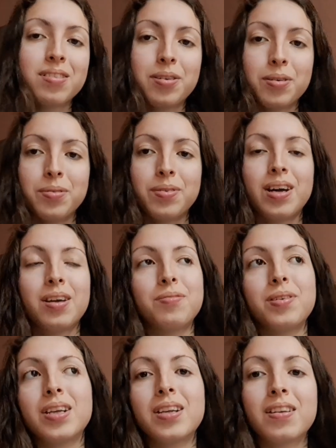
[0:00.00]
so I
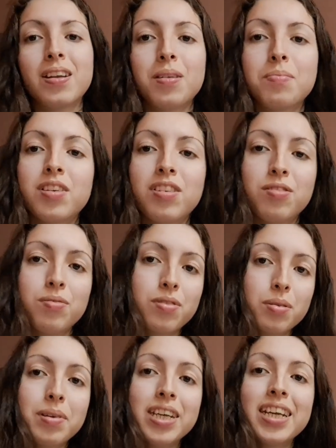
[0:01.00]
read an adaptation
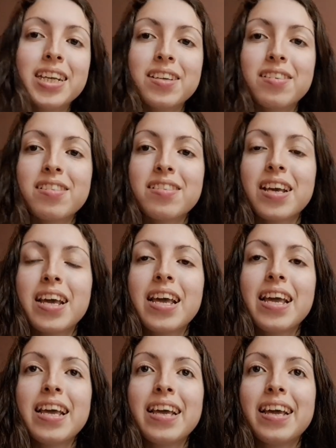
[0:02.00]
for beginners,
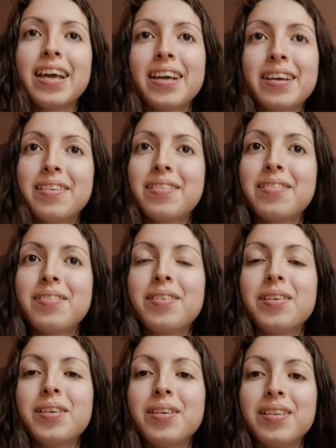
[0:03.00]
and
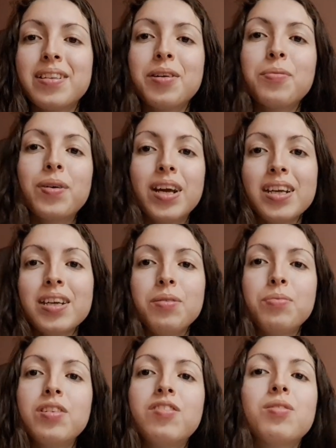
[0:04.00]
the way
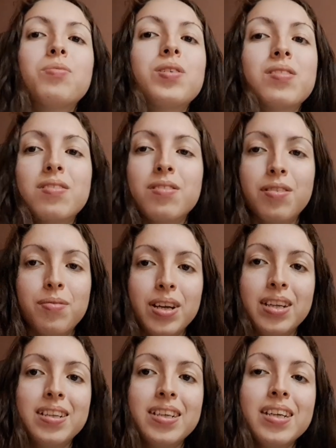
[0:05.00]
in which it was
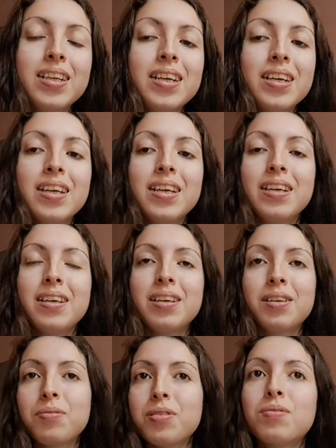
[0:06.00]
narrated,
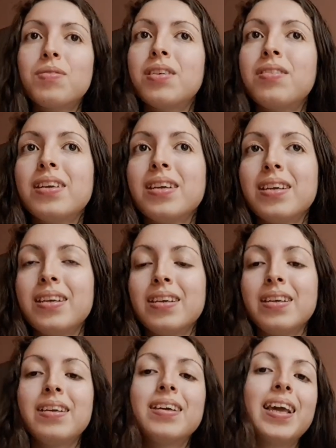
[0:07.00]
it was
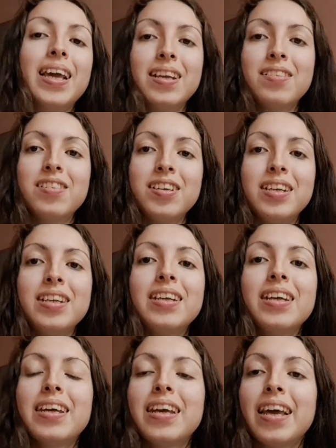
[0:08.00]
very
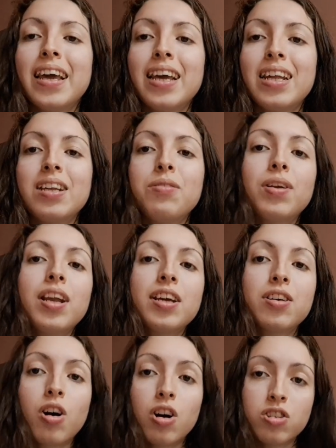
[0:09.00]
engaging, and it
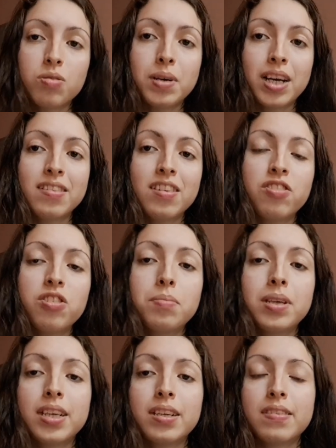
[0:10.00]
really caught my
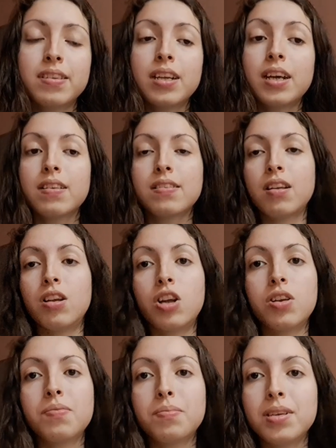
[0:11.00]
attention because it has a
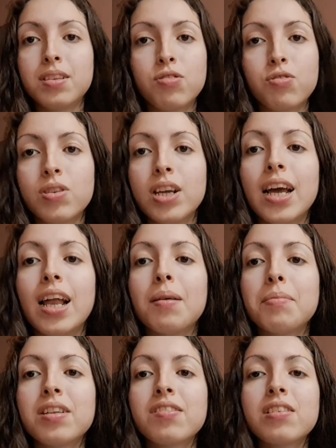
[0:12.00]
lot of mystery
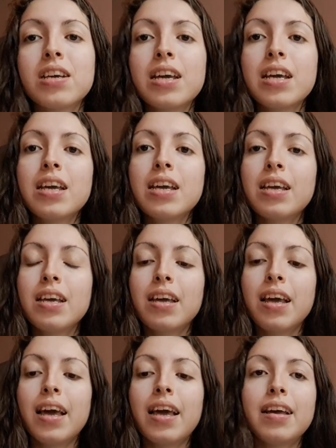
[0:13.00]
elements,
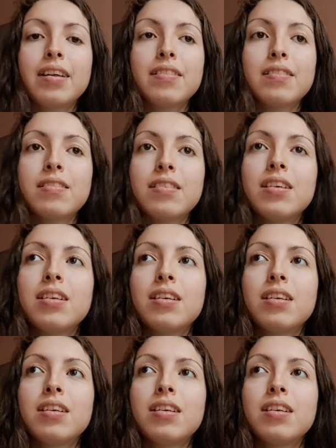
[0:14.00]
and